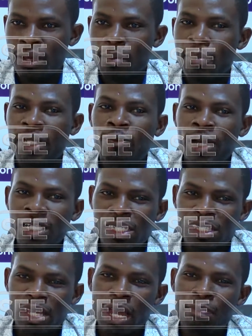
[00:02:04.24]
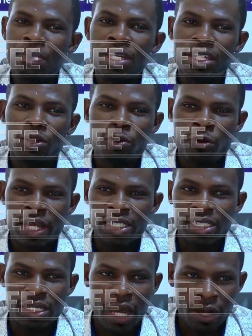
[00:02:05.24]
But what is happening
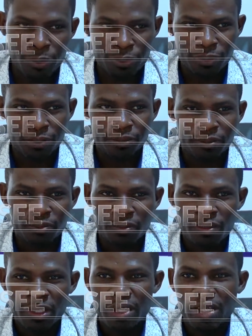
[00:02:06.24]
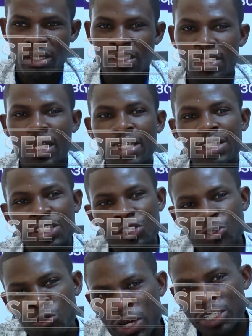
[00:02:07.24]
right now is that the
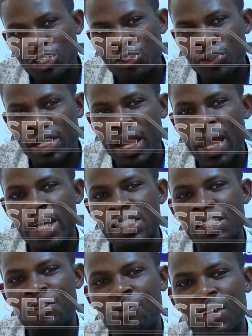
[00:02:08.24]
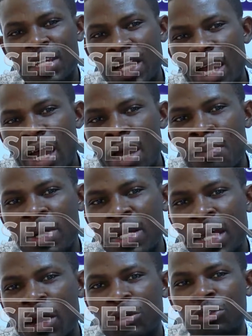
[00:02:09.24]
situation has even come
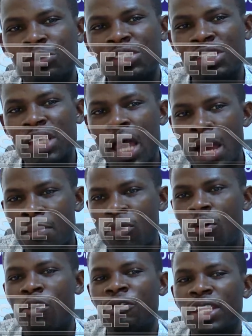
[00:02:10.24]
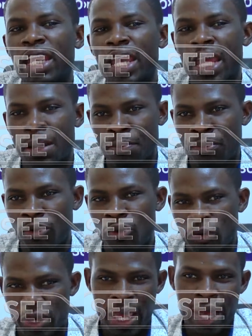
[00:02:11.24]
down to some of the
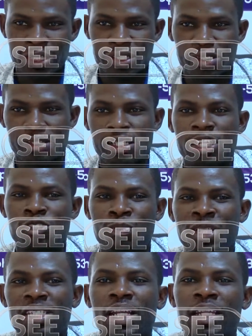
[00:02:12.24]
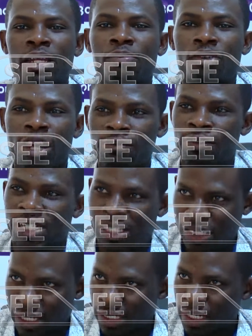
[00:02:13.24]
employers, especially in the private
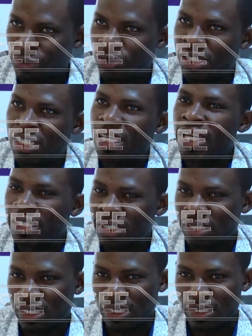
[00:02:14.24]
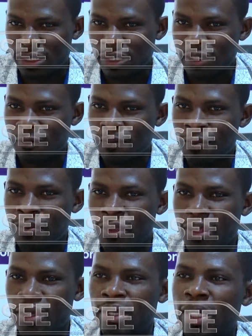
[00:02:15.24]
sector, to the extent
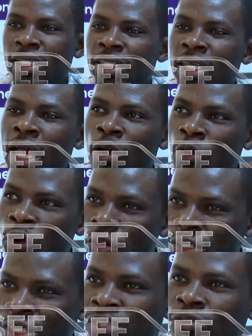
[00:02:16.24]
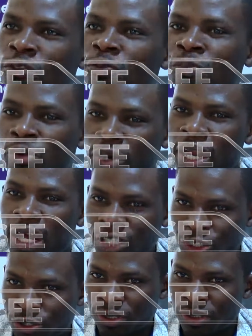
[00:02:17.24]
that their costs of
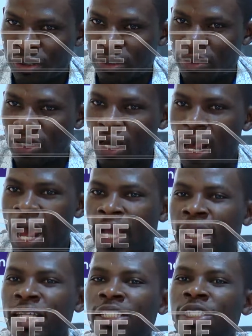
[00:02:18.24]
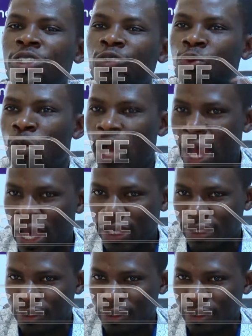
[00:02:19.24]
production are getting too high.